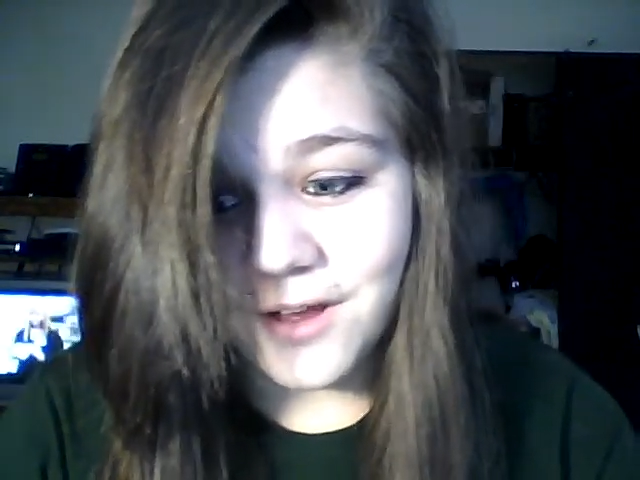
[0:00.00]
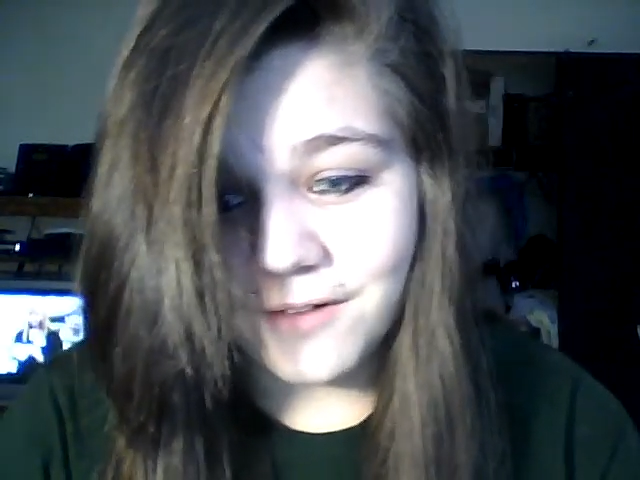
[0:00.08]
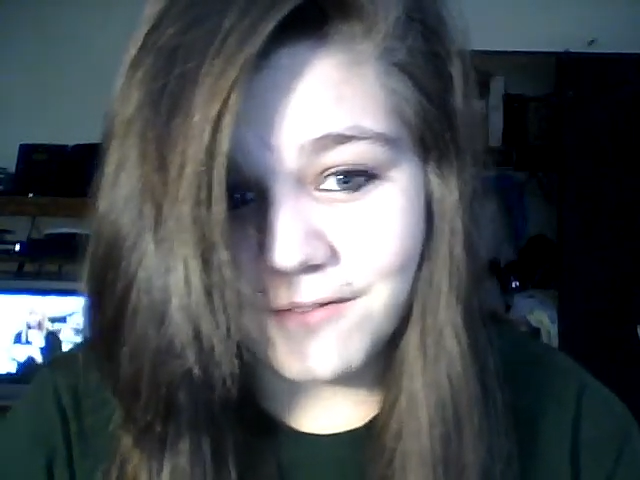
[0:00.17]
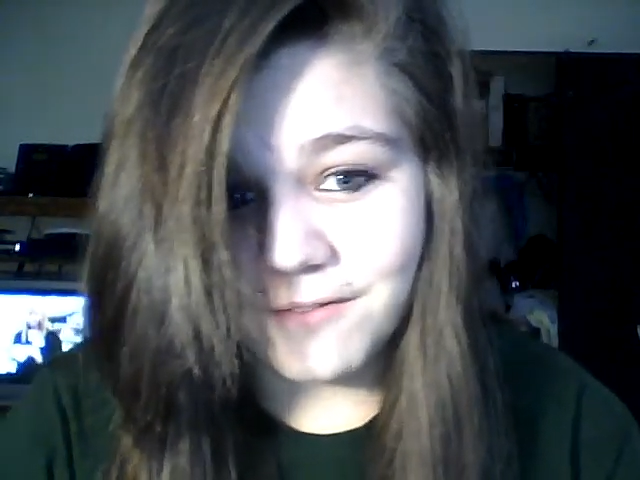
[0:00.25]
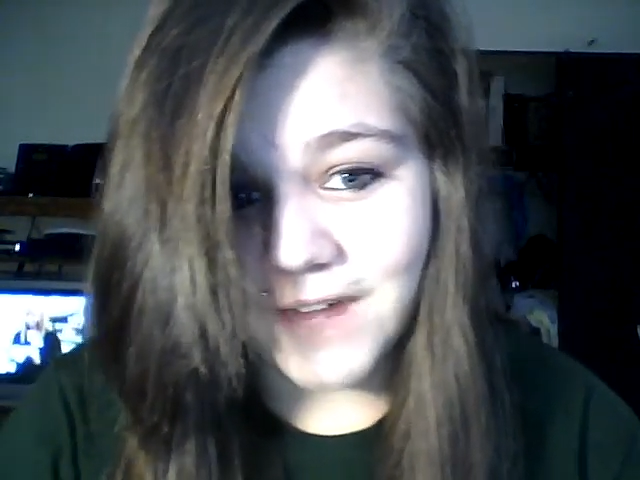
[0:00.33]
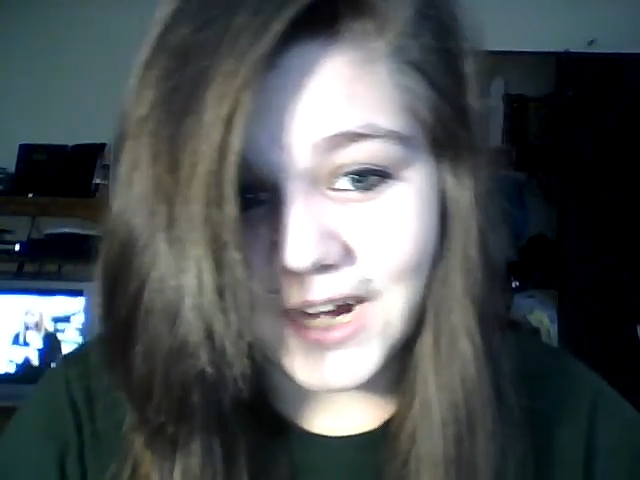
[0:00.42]

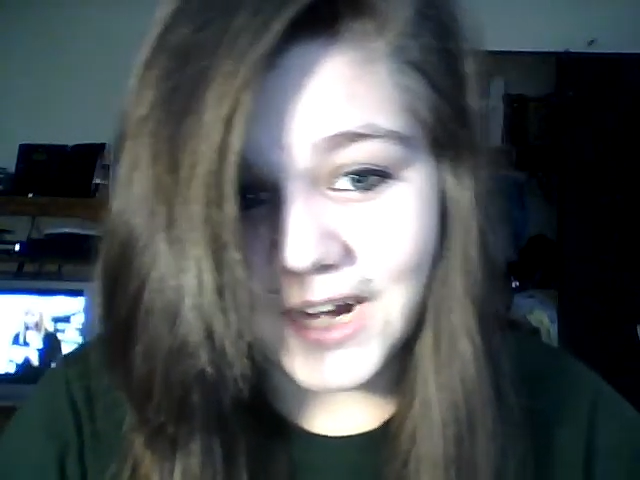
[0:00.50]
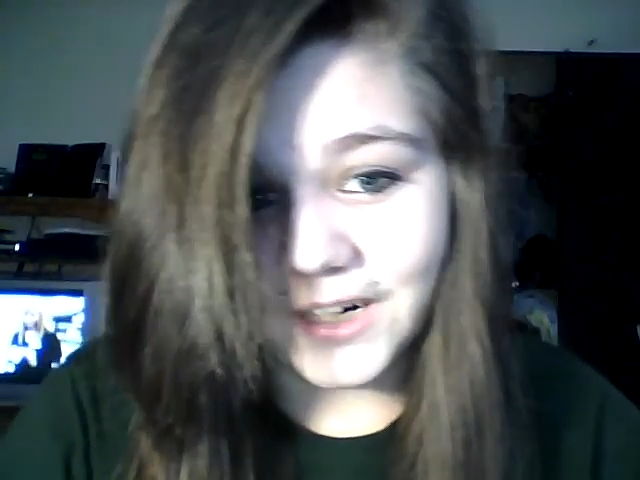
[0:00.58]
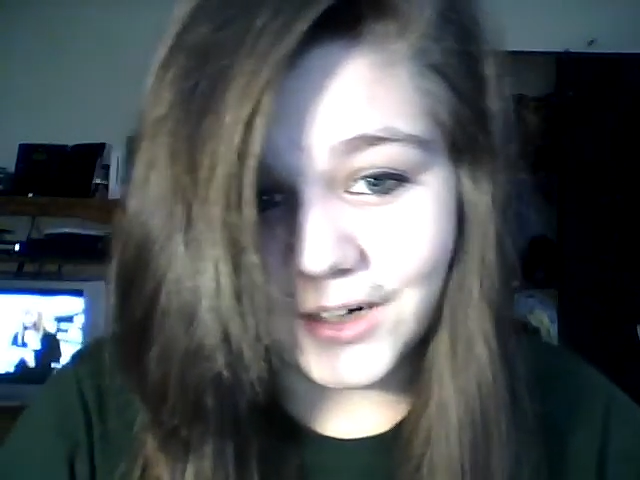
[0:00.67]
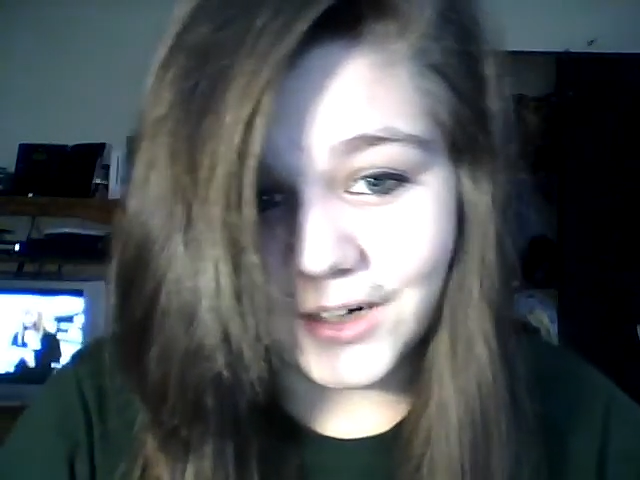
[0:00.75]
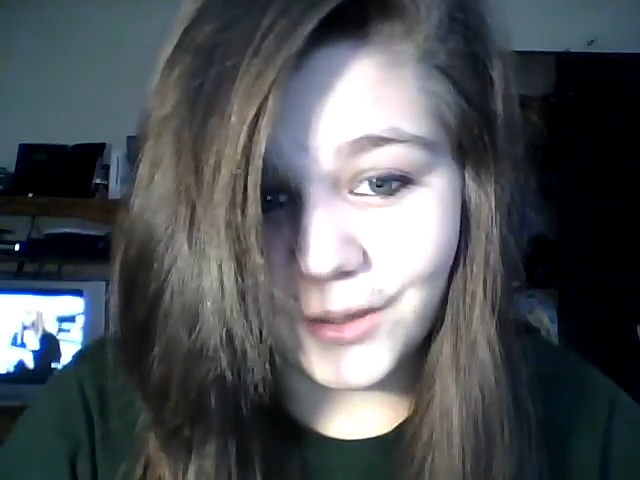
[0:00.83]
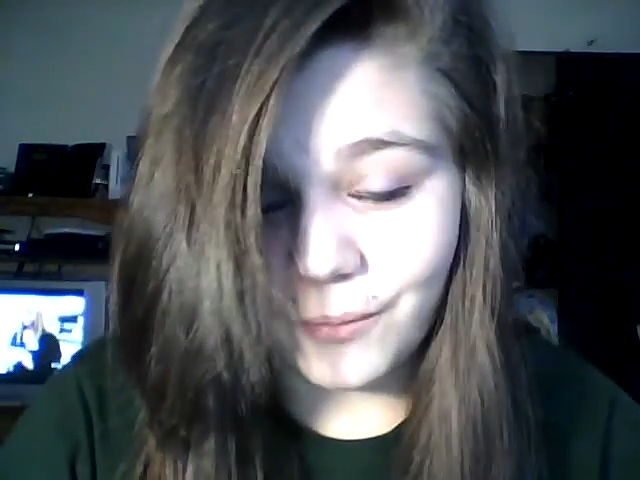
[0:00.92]

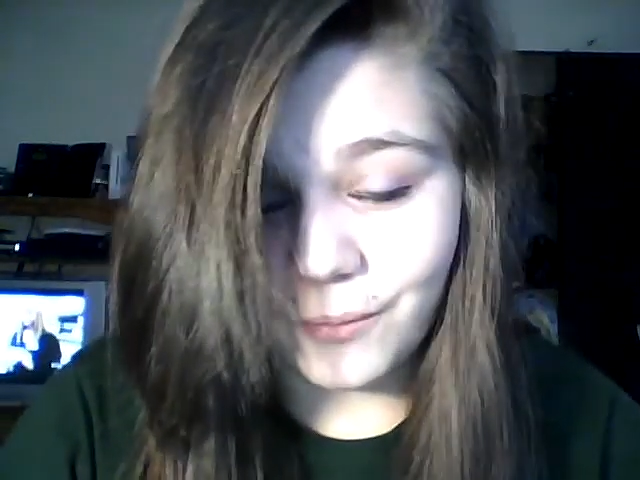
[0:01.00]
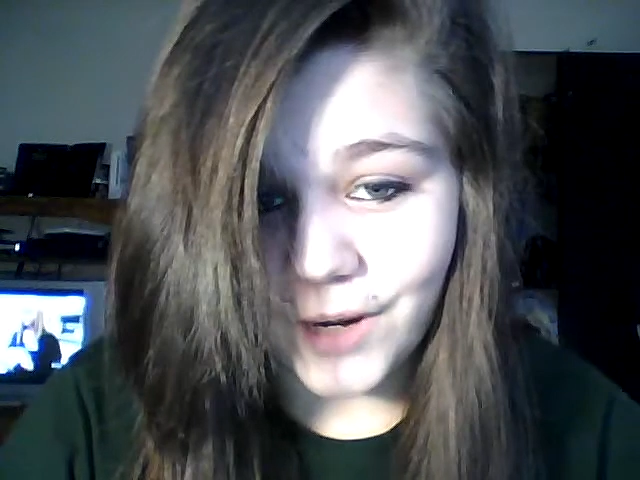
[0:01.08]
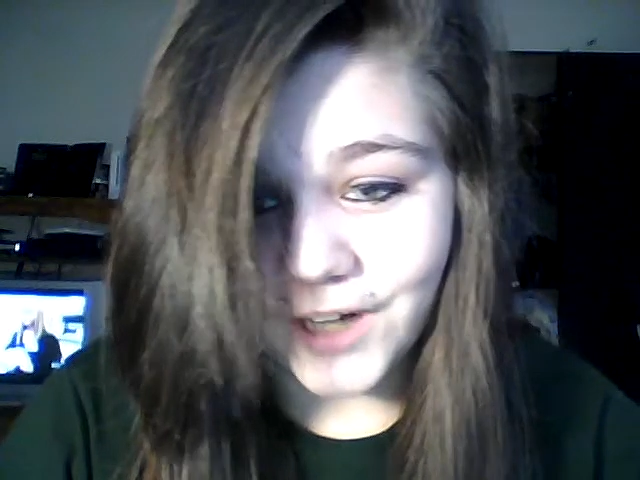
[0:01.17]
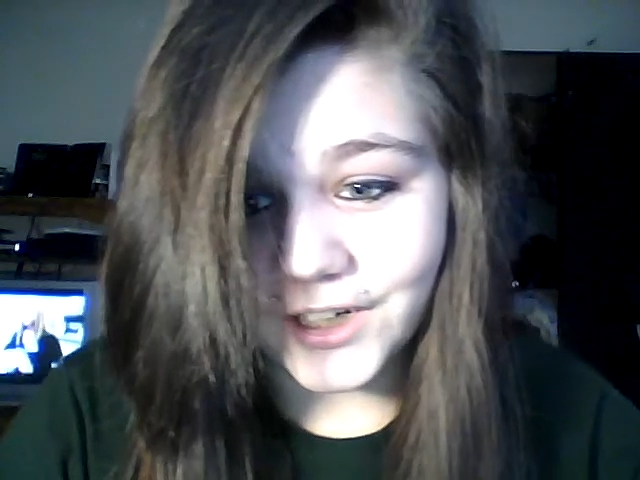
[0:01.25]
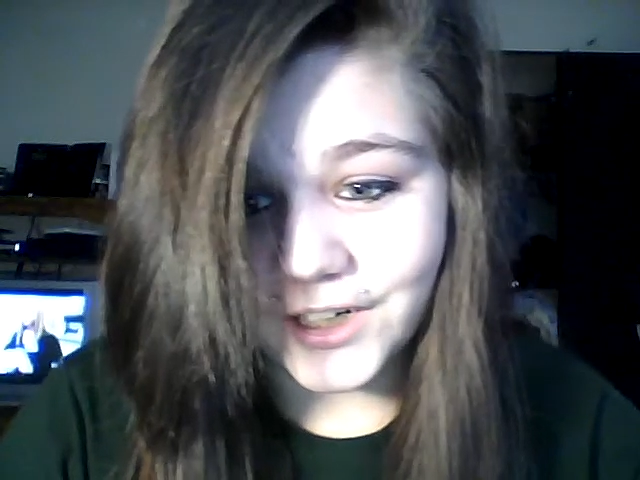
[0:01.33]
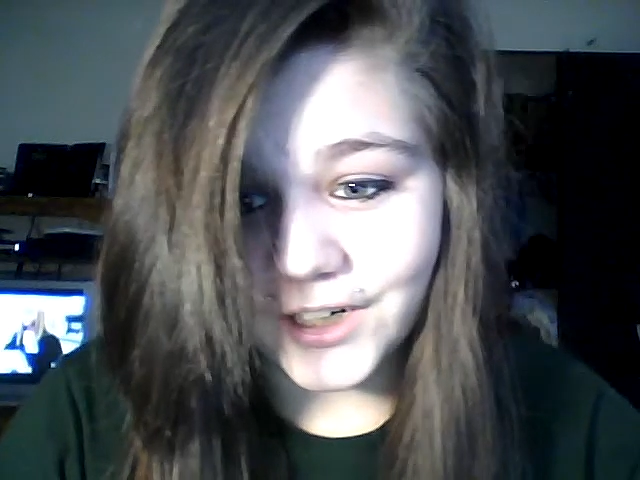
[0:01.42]
fire,
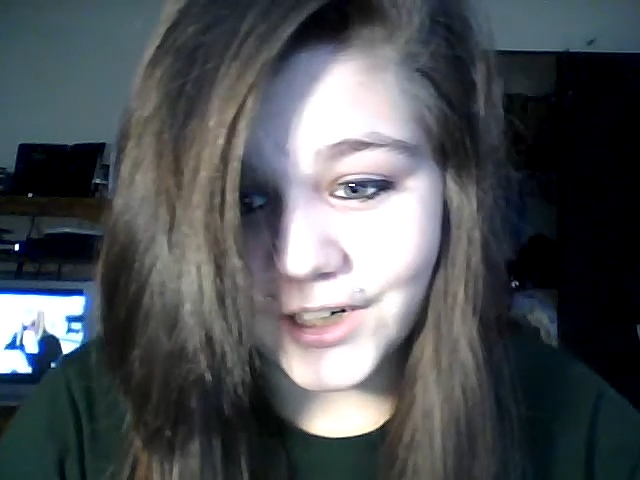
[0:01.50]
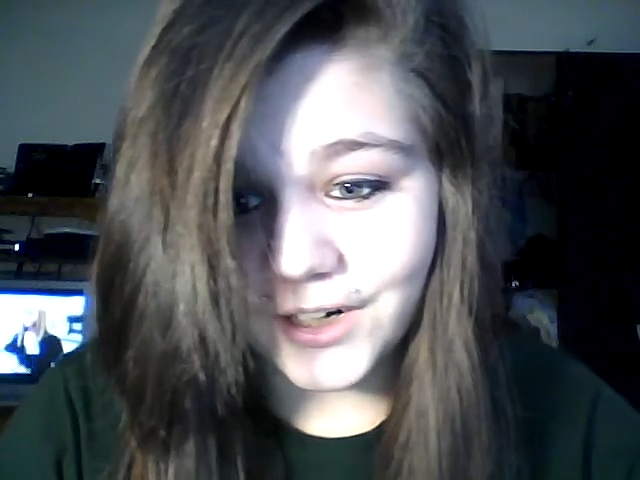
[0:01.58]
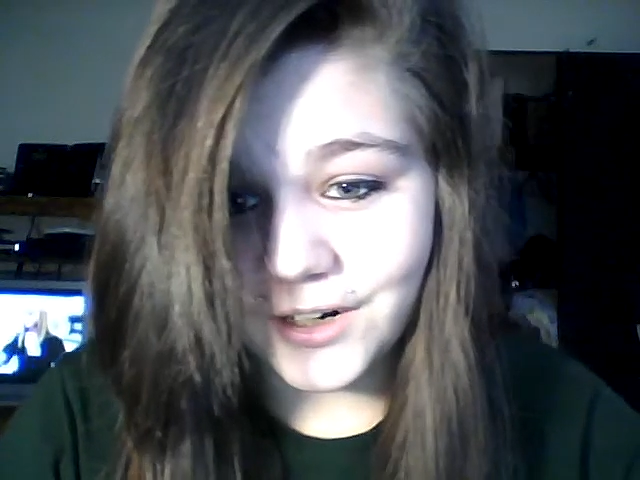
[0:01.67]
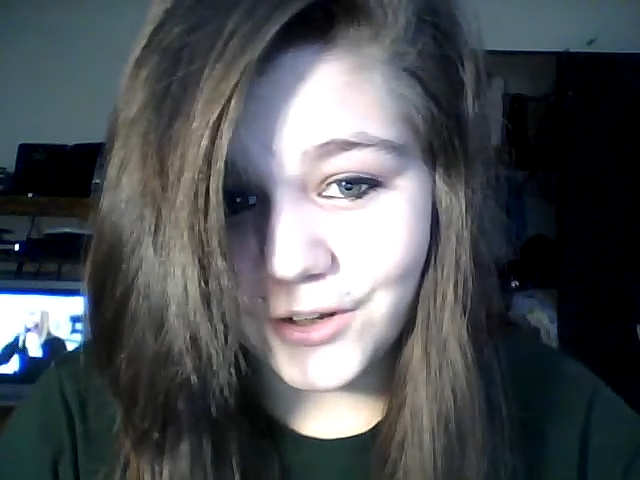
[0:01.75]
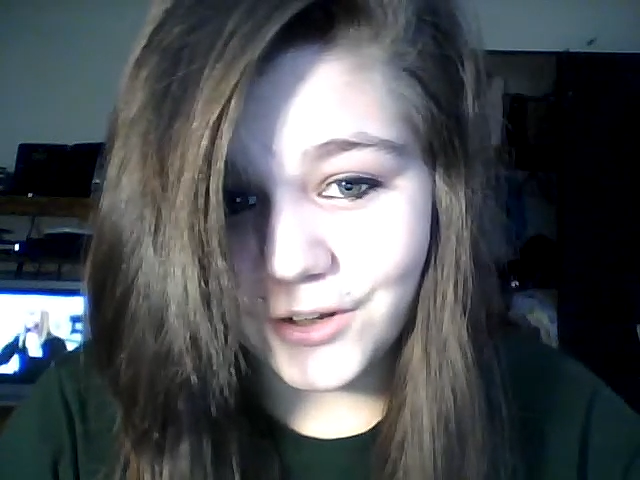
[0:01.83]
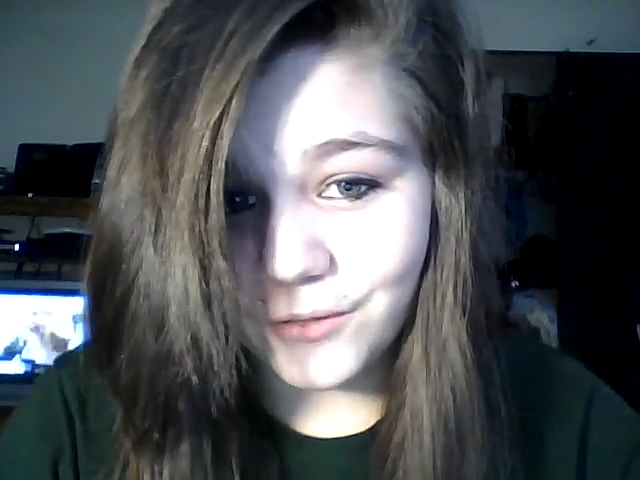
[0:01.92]
water,
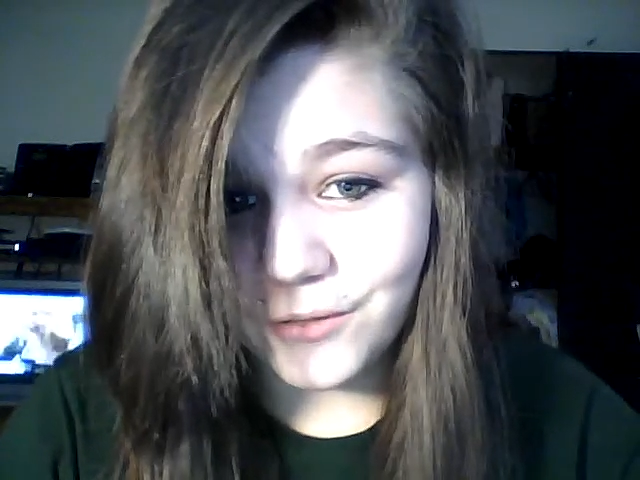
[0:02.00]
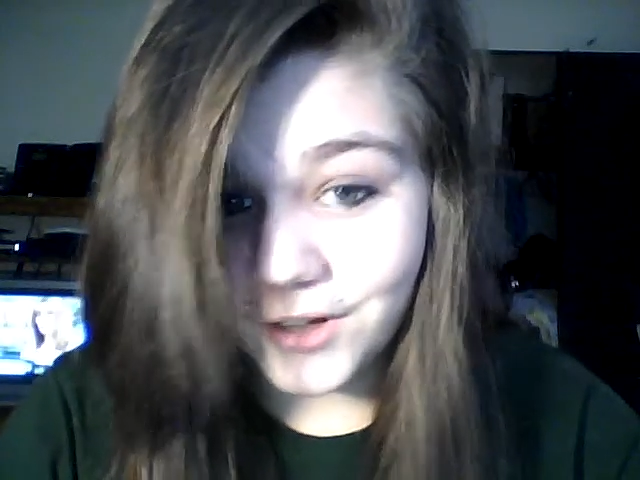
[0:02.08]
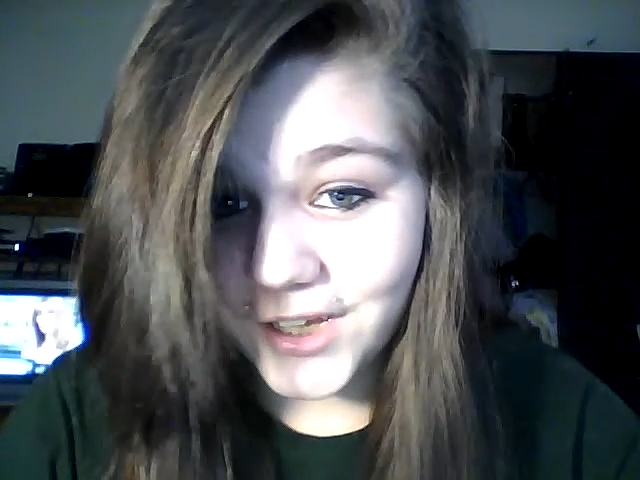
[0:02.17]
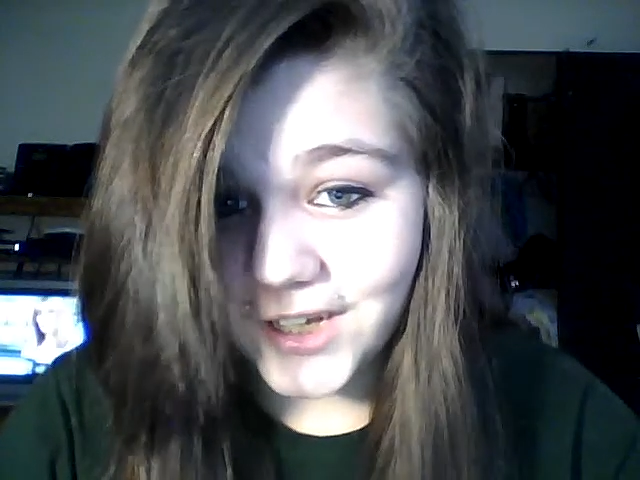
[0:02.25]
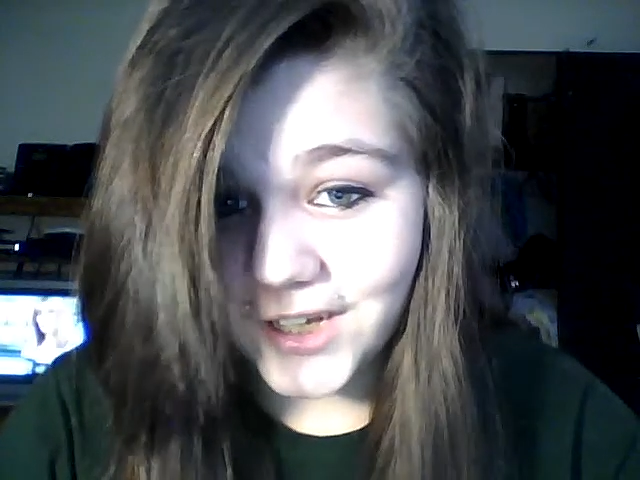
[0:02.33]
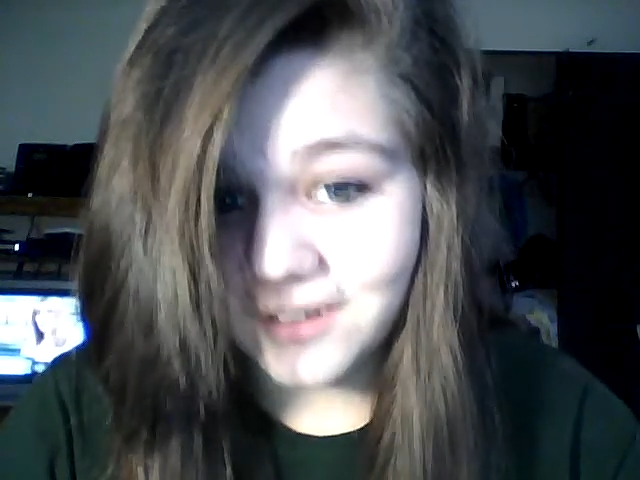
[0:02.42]
New
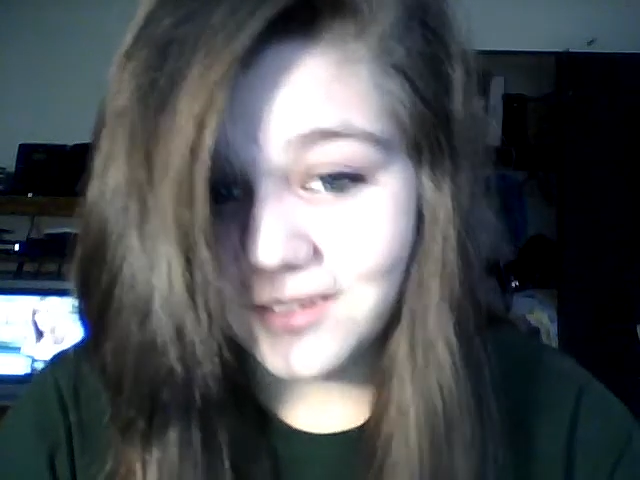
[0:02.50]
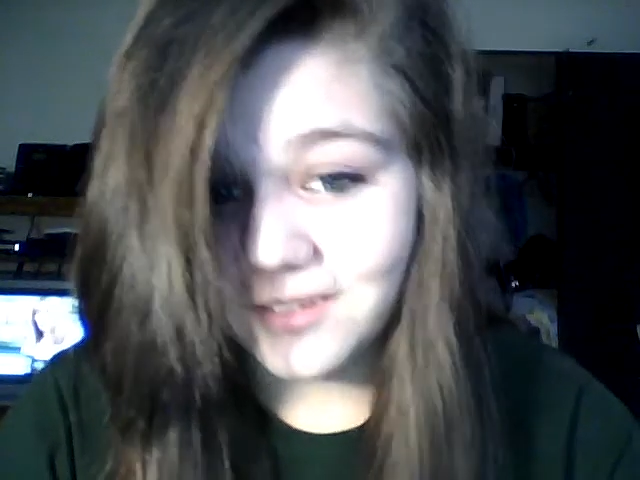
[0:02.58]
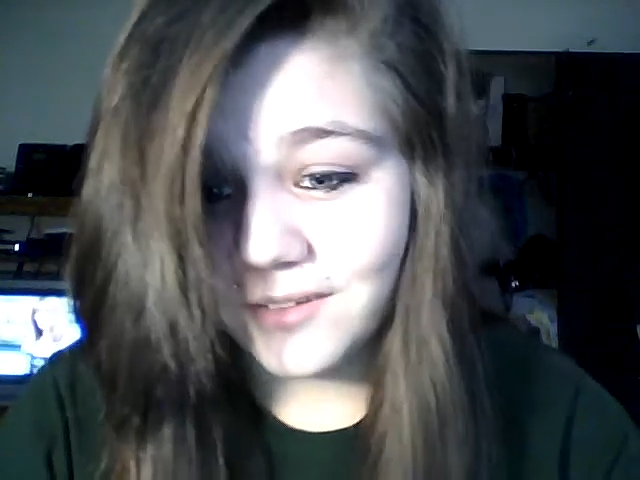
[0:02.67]
Orleans,